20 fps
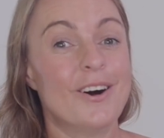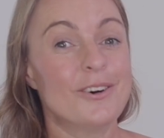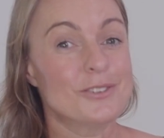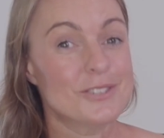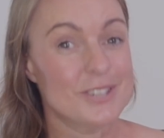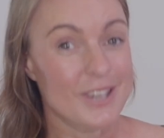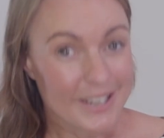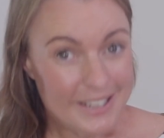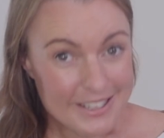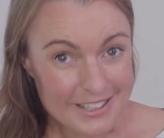
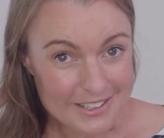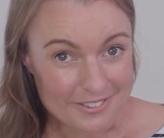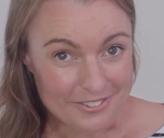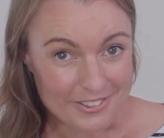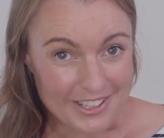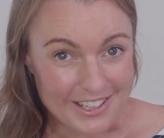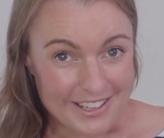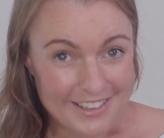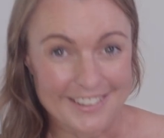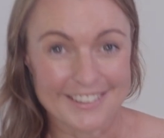
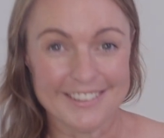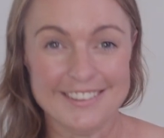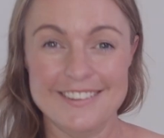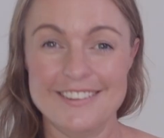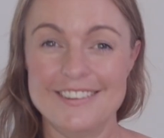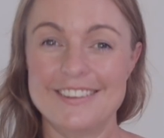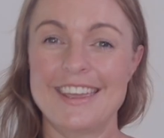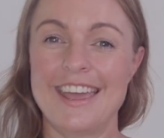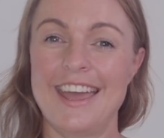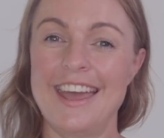Alternatively,
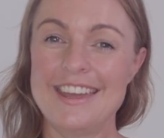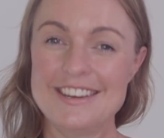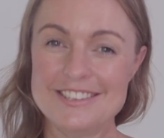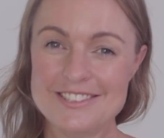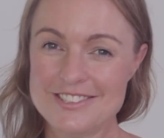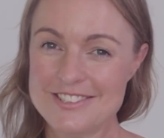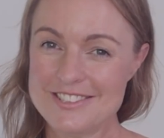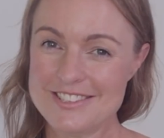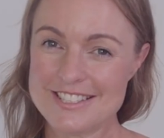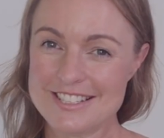you can
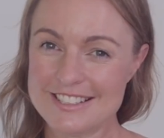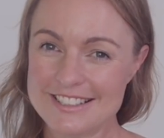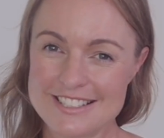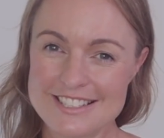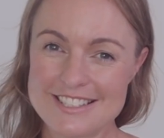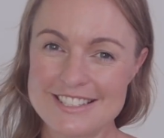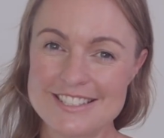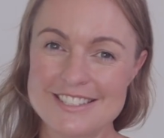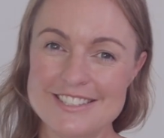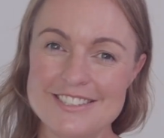choose to
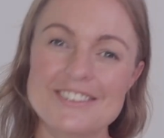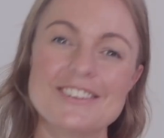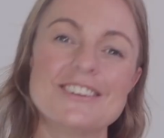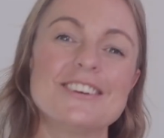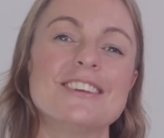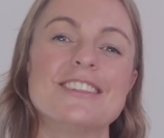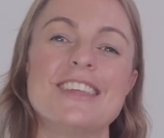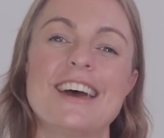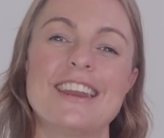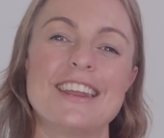listen
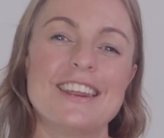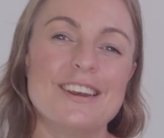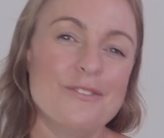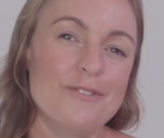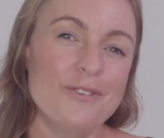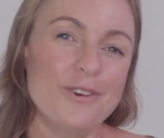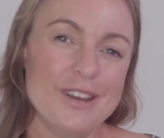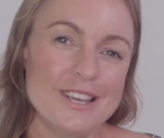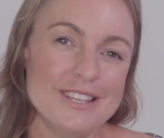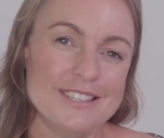to that inner
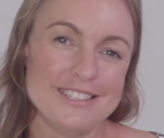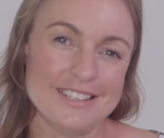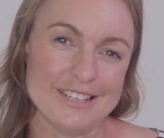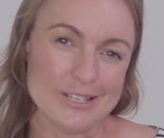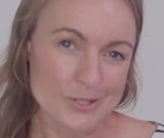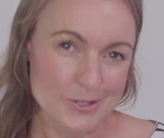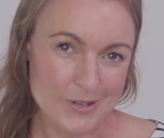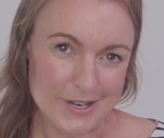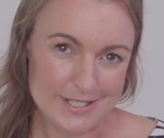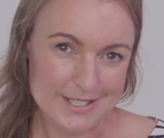voice
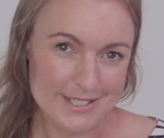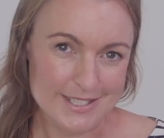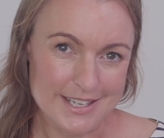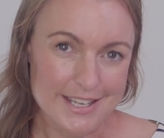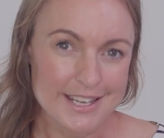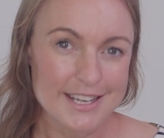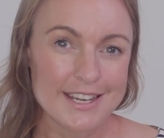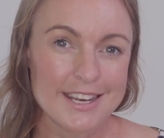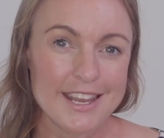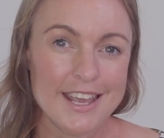and trust
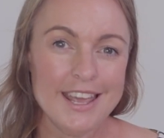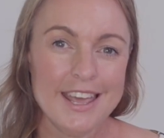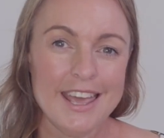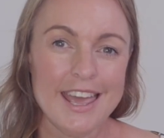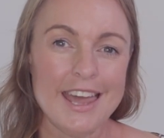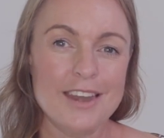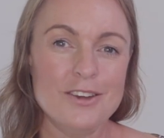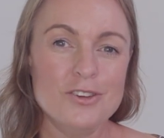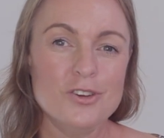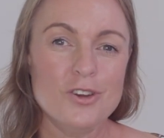it,
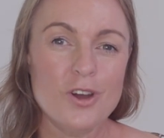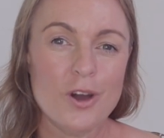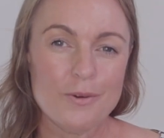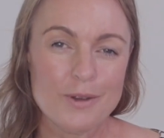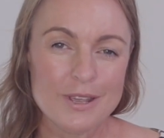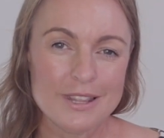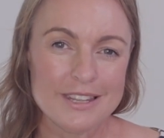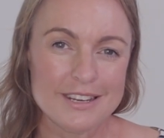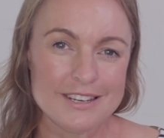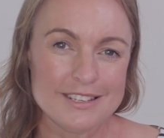and
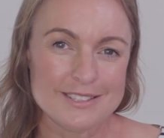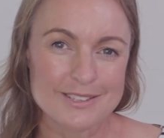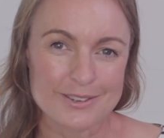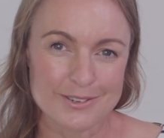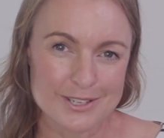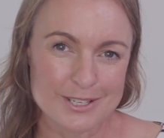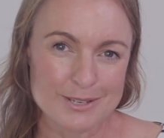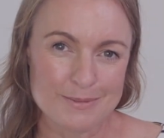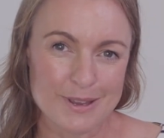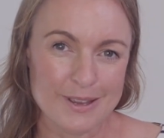knowing that it's
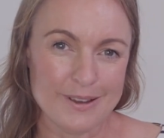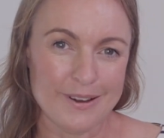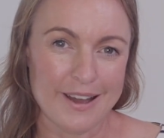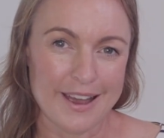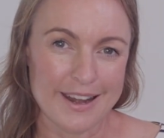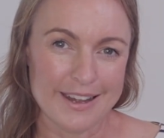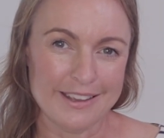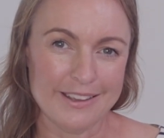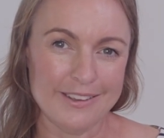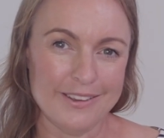going to be
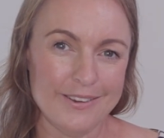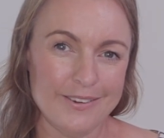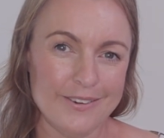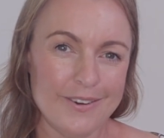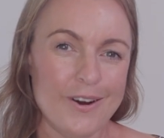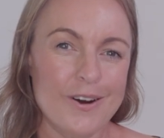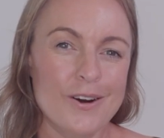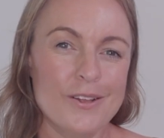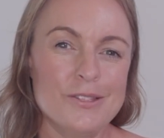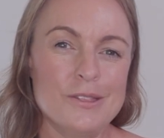guiding
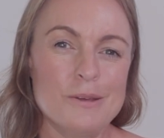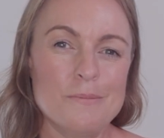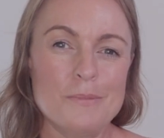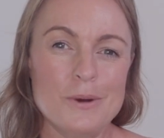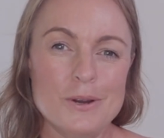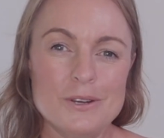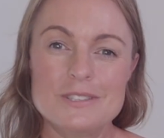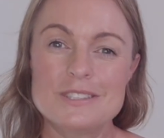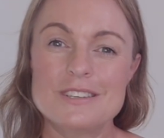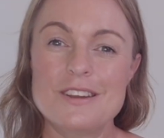you on the
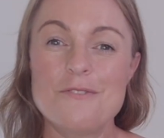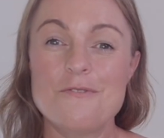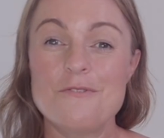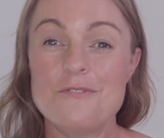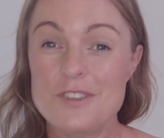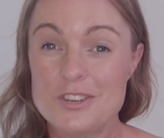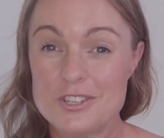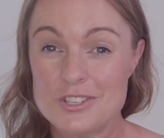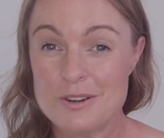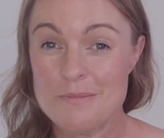most
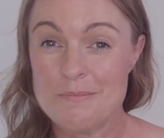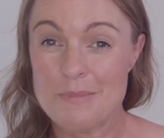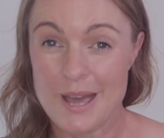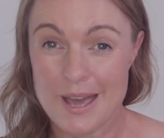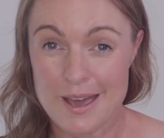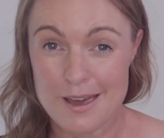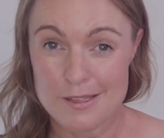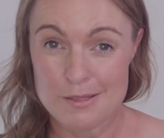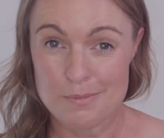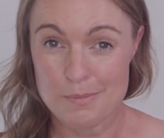efficient
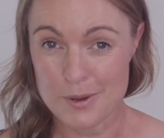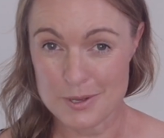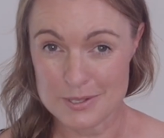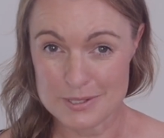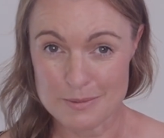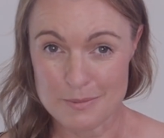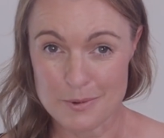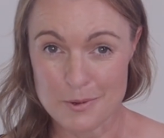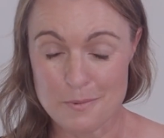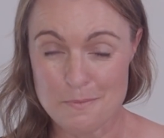path
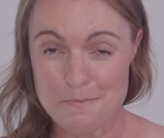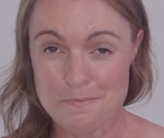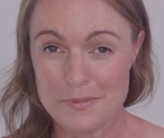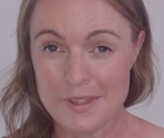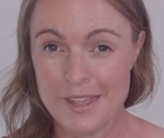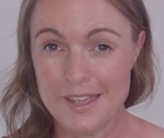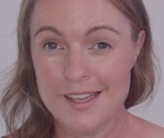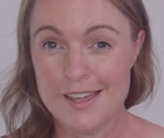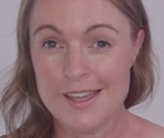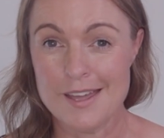possible.
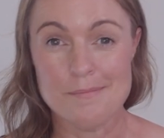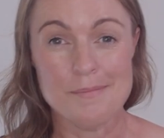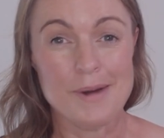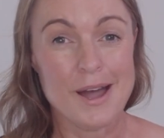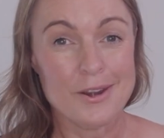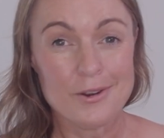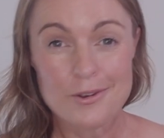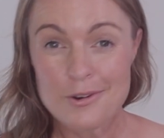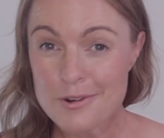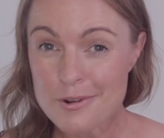It
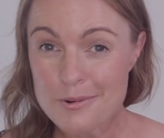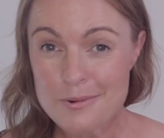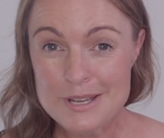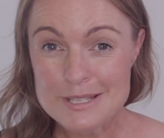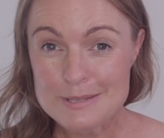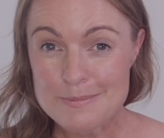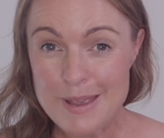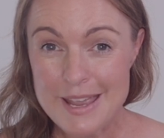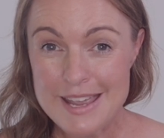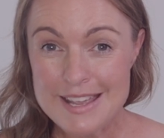might not
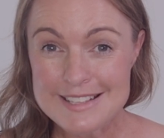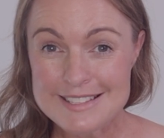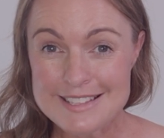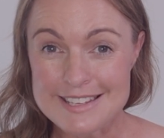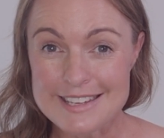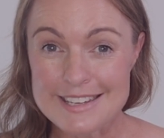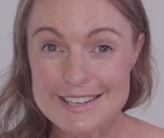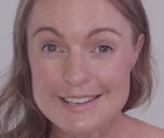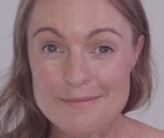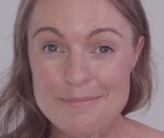always be
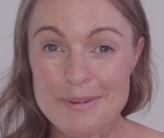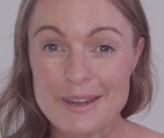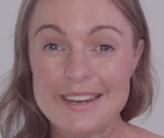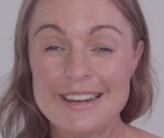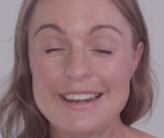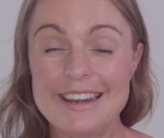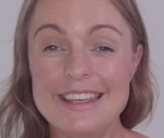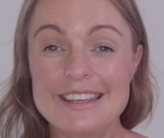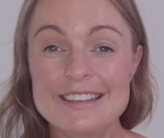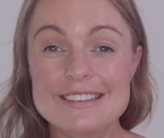easy, but
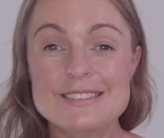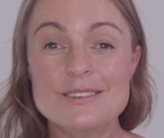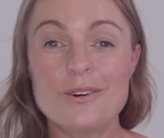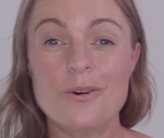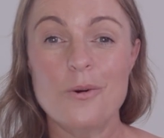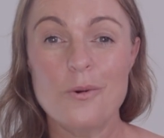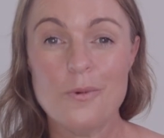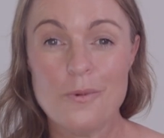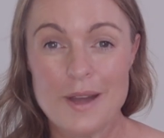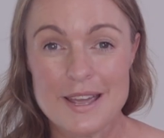it is
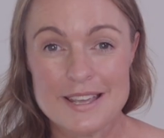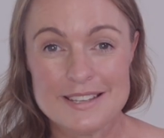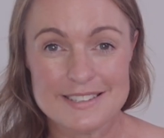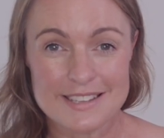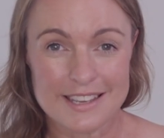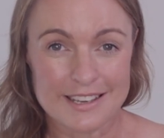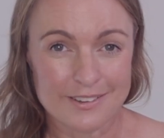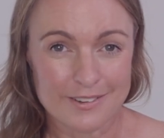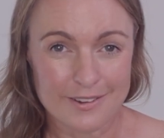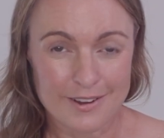always
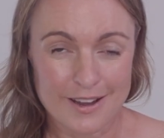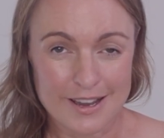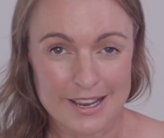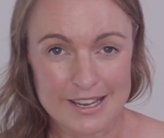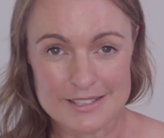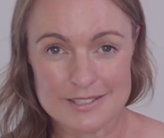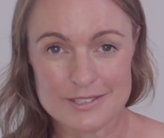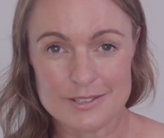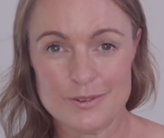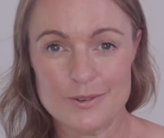in your
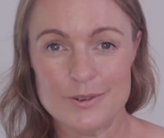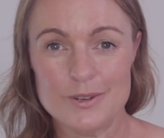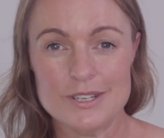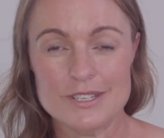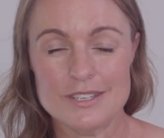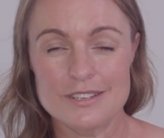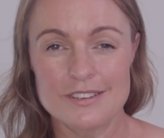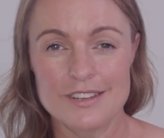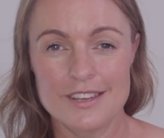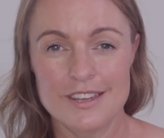highest
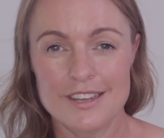good.